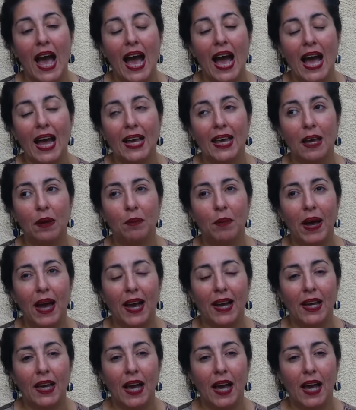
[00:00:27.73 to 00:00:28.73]
I came
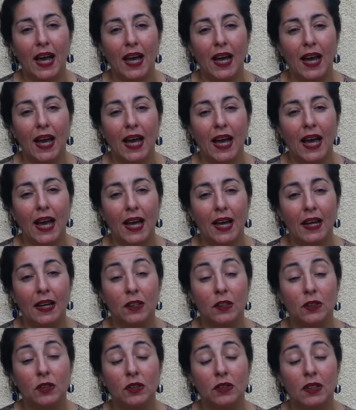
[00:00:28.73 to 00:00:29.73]
back
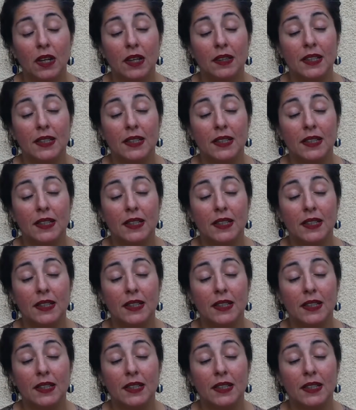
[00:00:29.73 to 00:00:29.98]
in